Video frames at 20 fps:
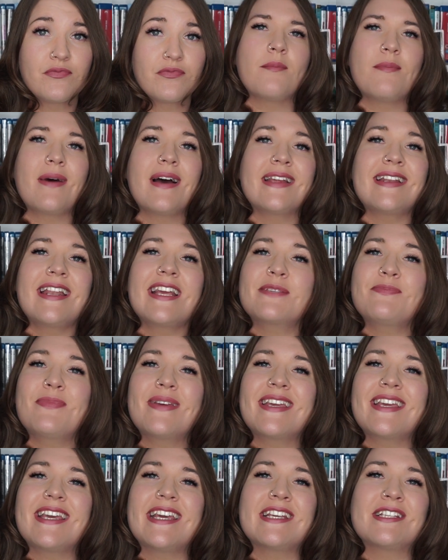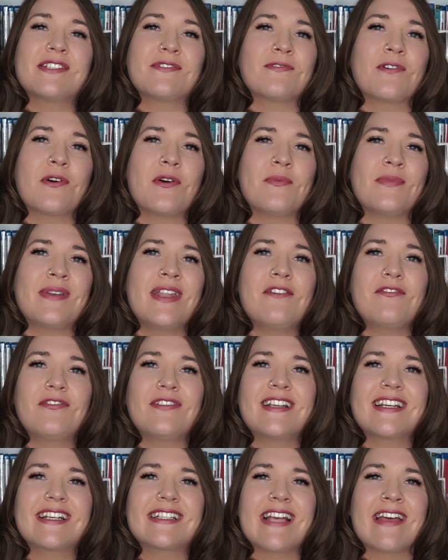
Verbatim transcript: My next pick is from Netflix,